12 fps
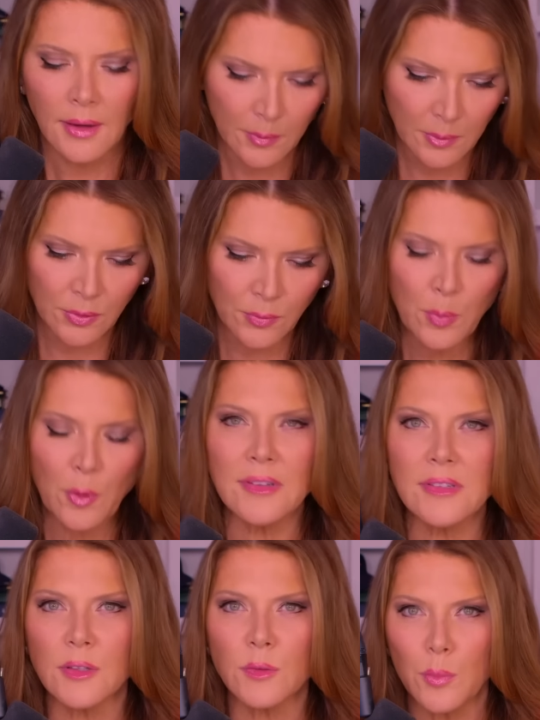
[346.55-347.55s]
I mean,
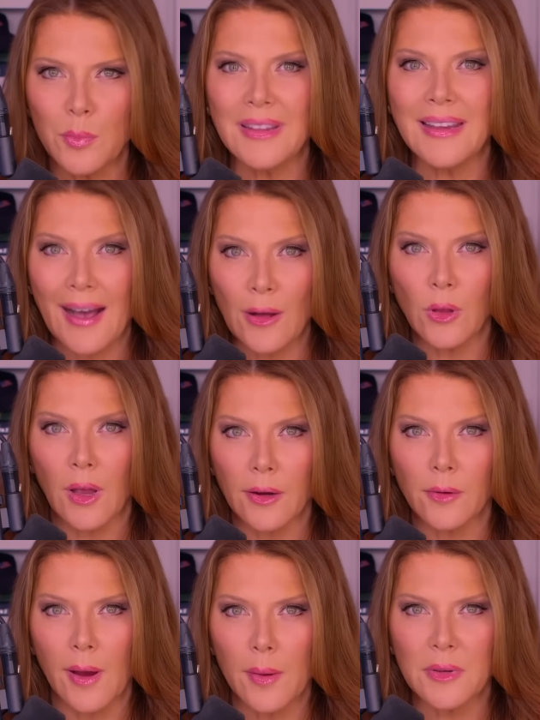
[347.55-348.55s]
3.6 would be the
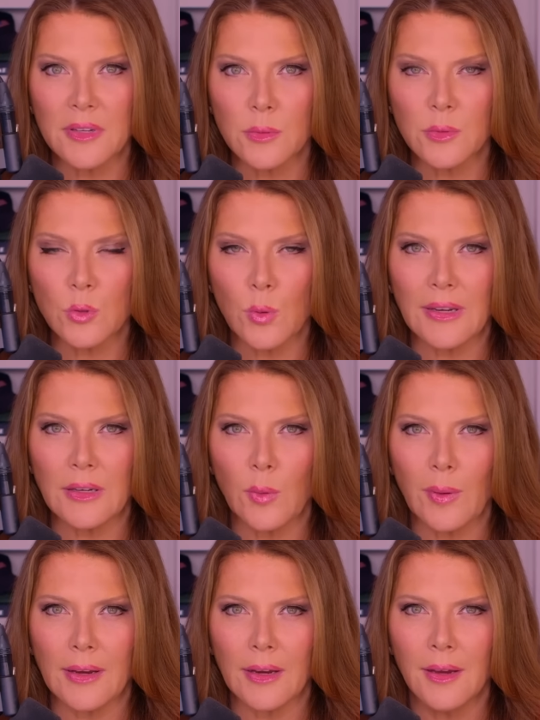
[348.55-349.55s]
outlier, right? Because it was
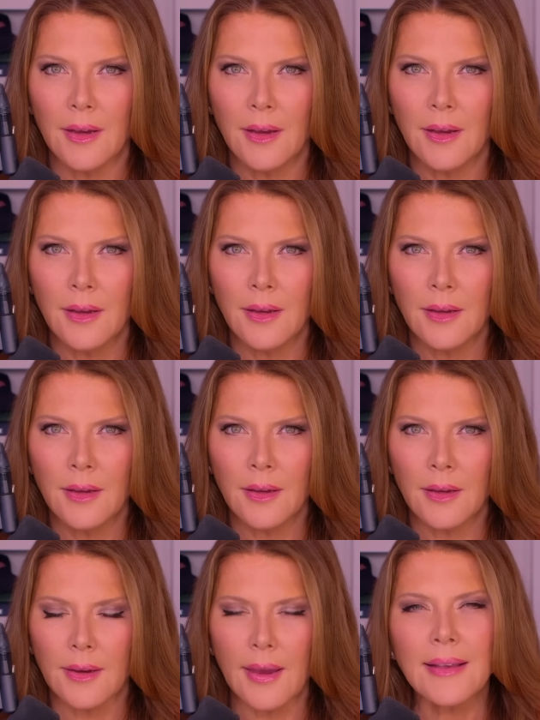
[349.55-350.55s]
2020.
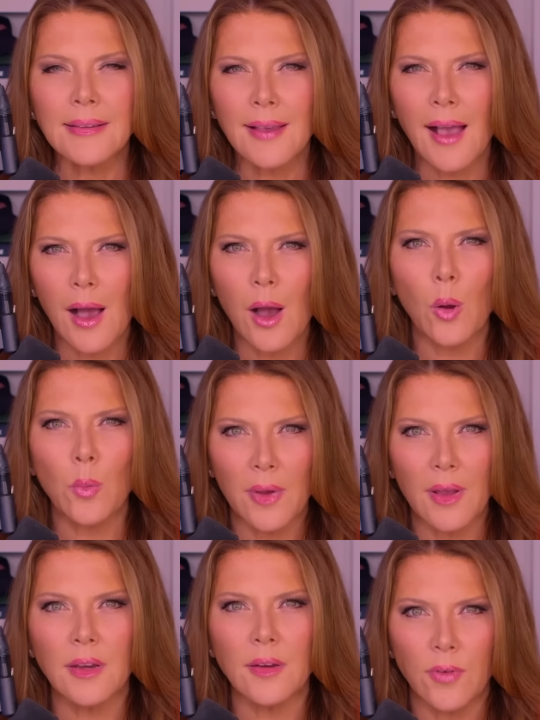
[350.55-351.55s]
Guess how
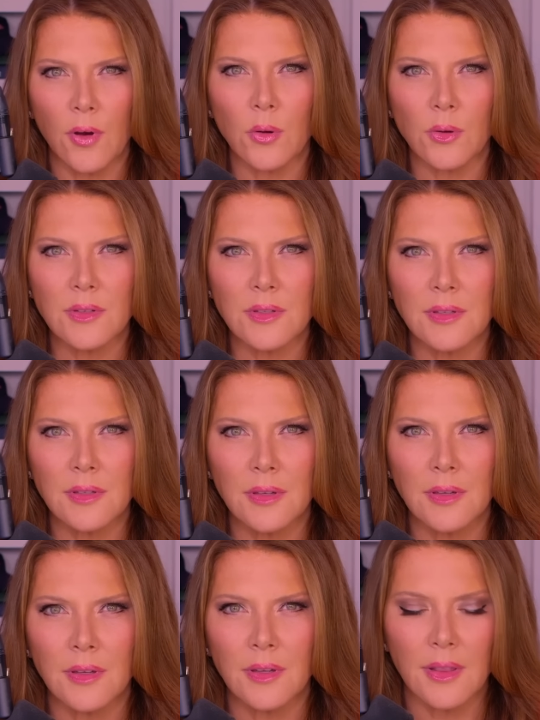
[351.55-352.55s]
many votes
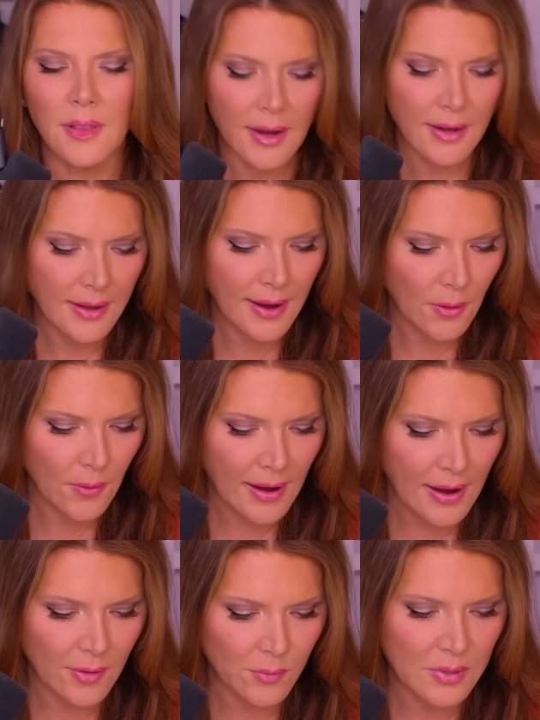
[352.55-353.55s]
they now
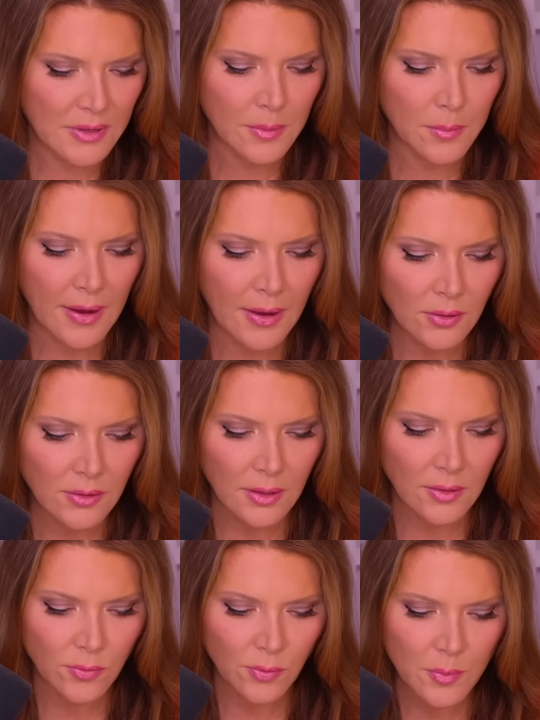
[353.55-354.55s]
have being mailed
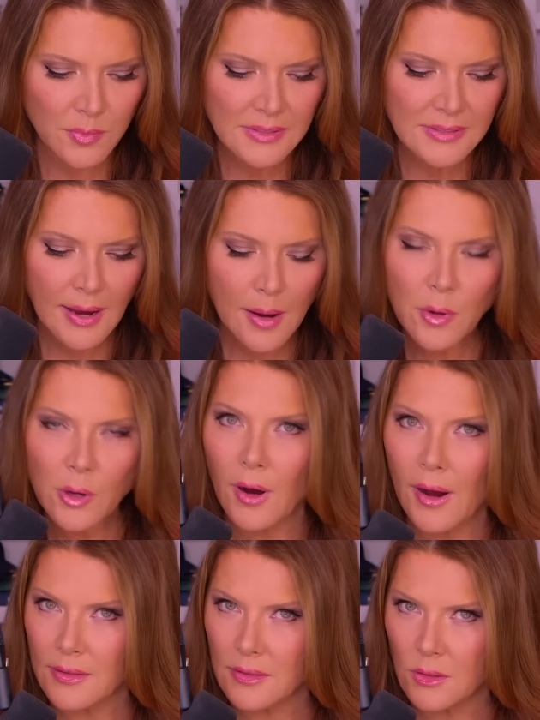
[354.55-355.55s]
in from
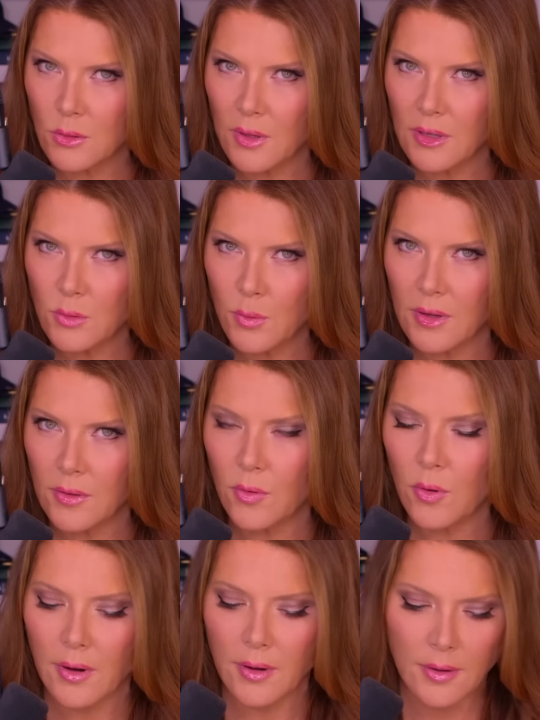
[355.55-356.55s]
Democrats in
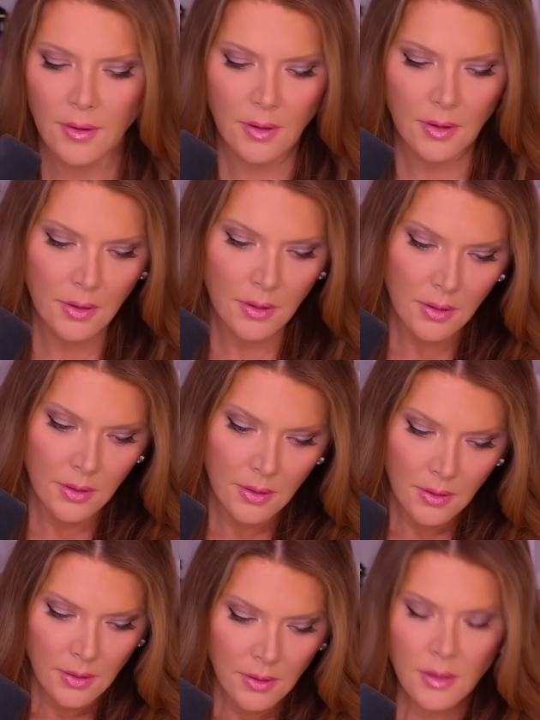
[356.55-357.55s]
2024?
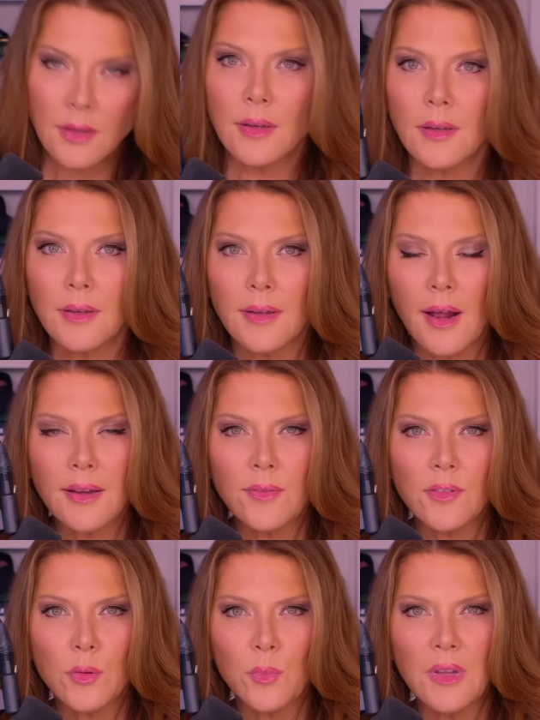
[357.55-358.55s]
Not
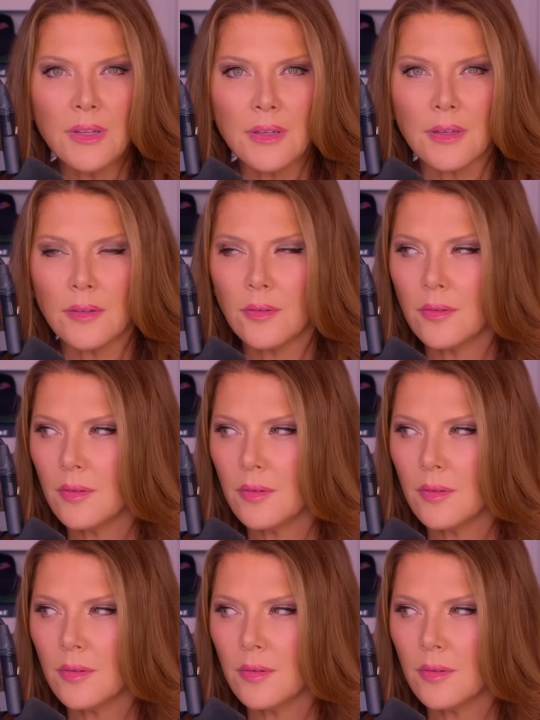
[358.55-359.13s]
even a million.